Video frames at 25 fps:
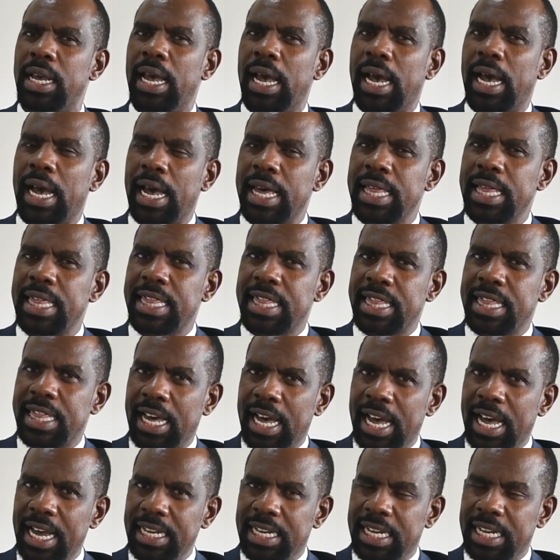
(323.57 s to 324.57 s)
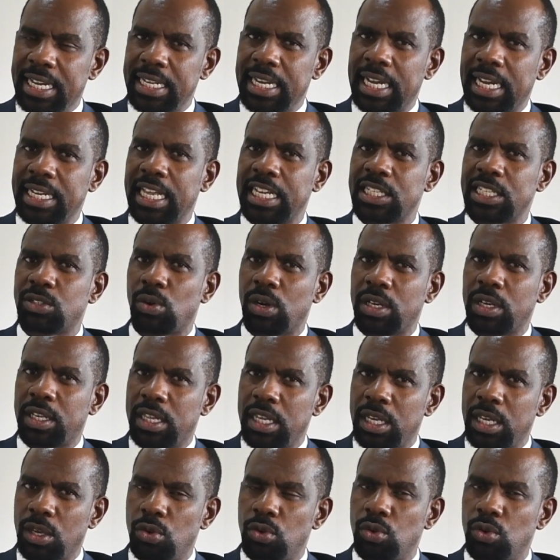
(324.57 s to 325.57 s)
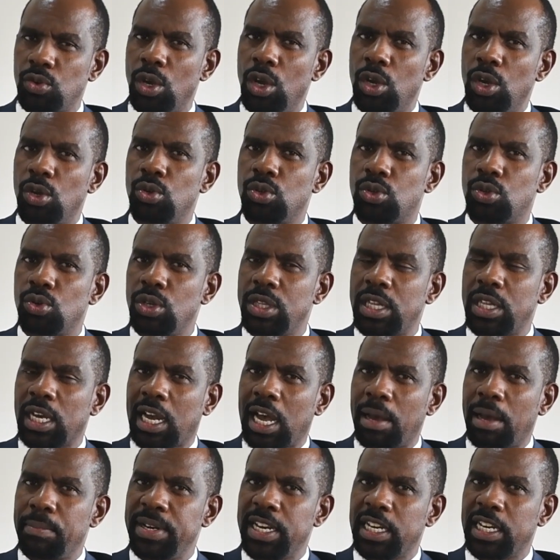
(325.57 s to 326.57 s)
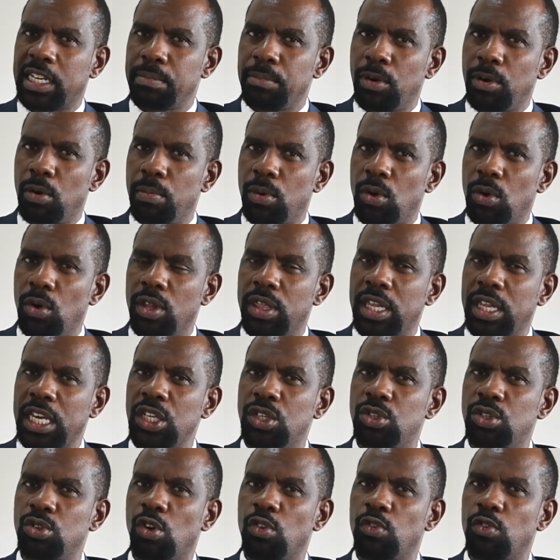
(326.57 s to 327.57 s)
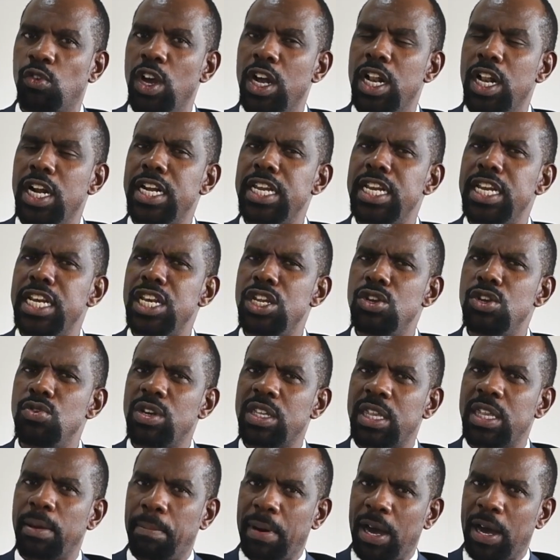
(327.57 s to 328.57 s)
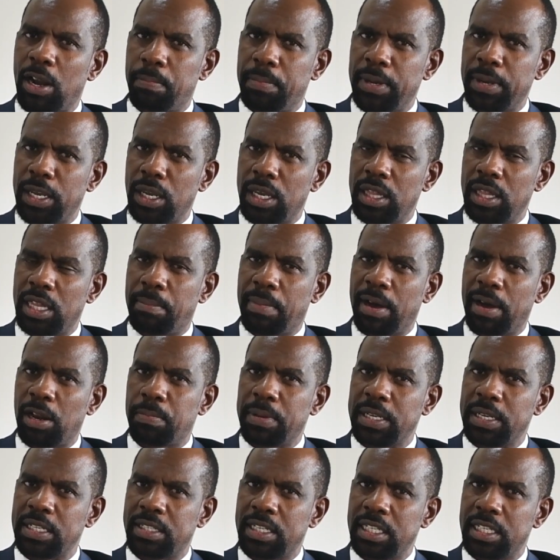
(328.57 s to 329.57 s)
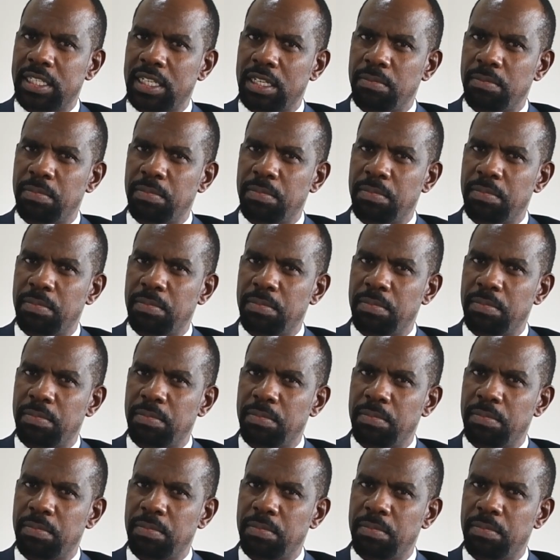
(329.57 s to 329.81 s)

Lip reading: Thirdly, and that's what I think you saw in the cabinet, Momo, the issue of renewing the pulping station.